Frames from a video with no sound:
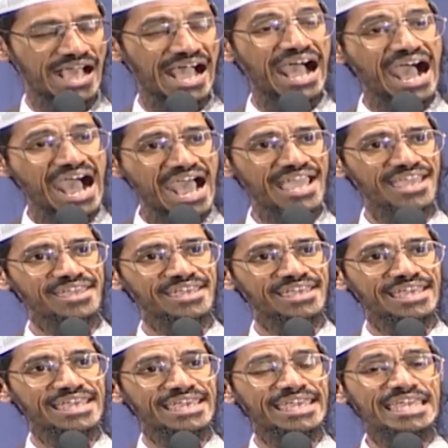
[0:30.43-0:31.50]
I,
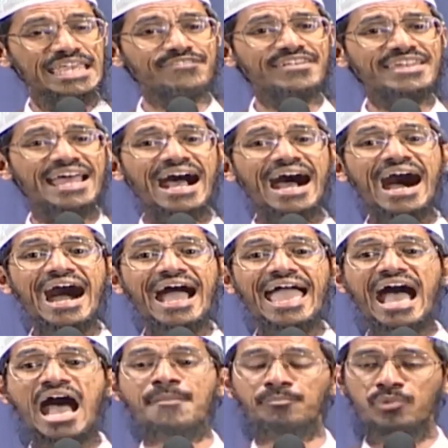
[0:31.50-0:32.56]
even I
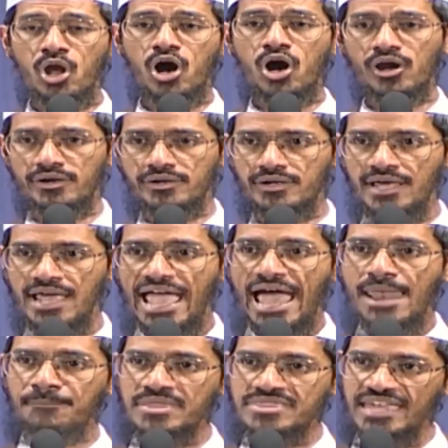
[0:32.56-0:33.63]
am Lord,
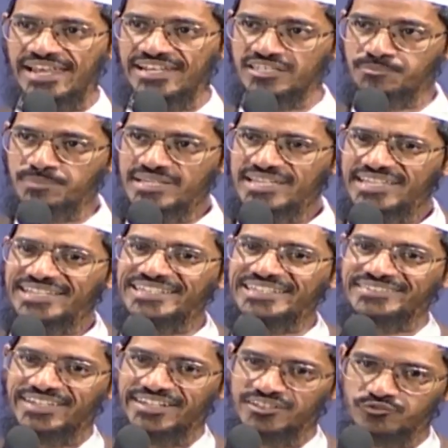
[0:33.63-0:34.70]
and besides me,
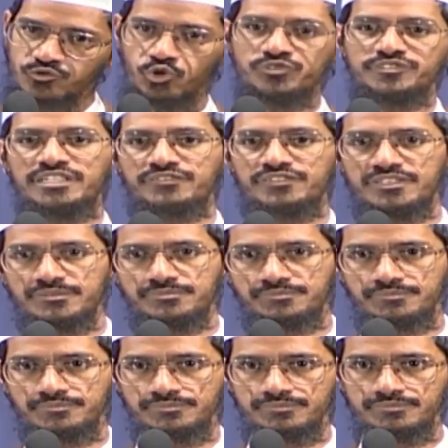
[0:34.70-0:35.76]
there is no Savior.
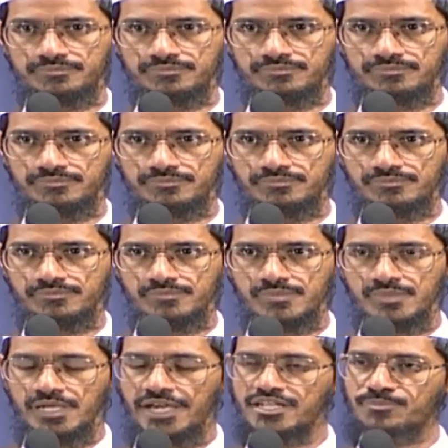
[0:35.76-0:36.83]

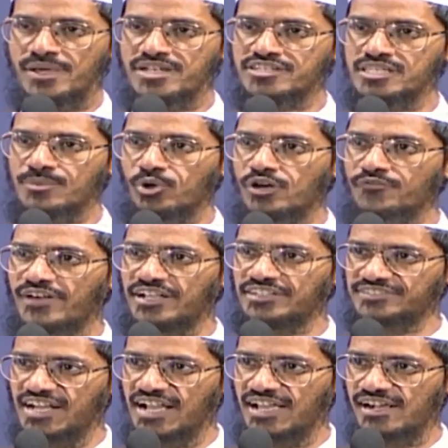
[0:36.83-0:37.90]
It's mentioned in the book of
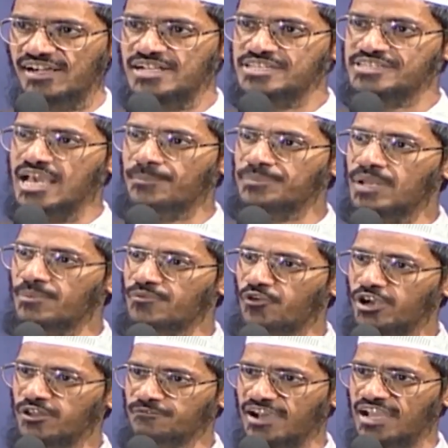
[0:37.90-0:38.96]
Isaiah, chapter number
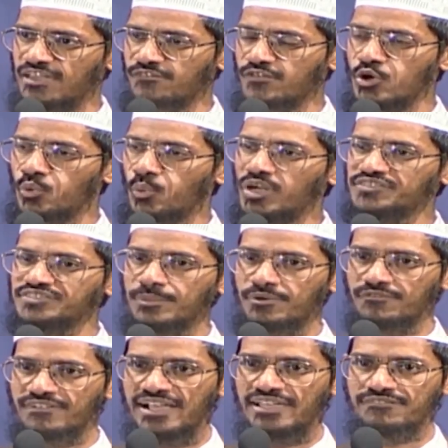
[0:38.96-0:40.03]
45, verse number
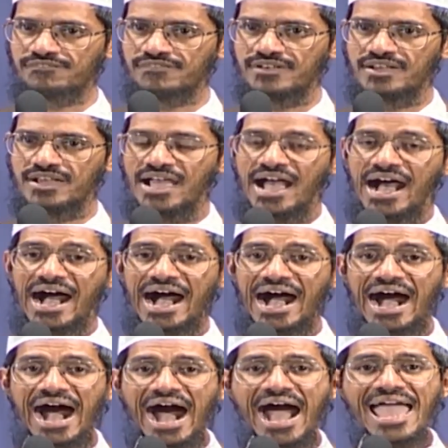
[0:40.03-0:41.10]
5.
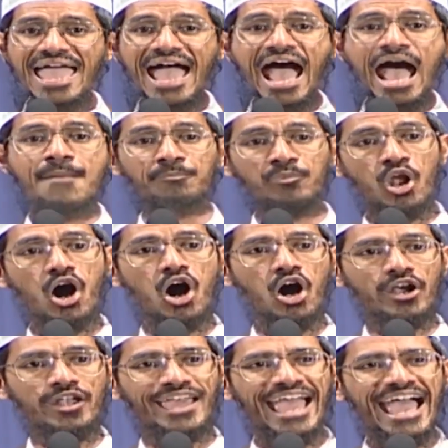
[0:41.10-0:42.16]
I am
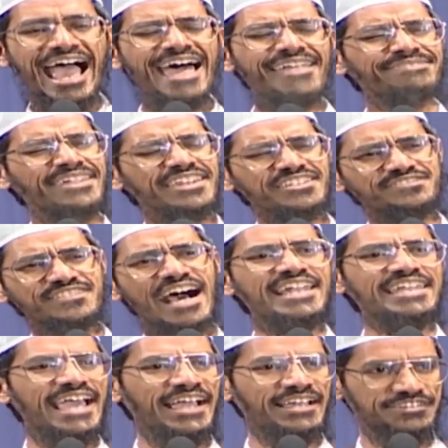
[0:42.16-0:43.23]
Lord, and there is
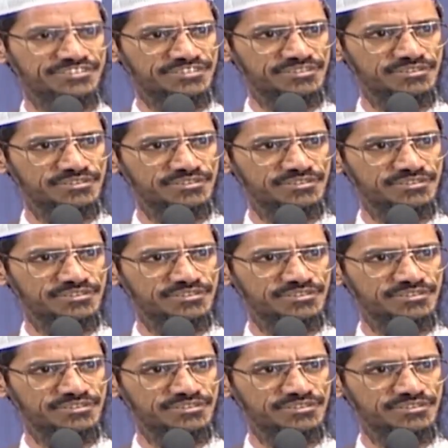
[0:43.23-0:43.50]
none else.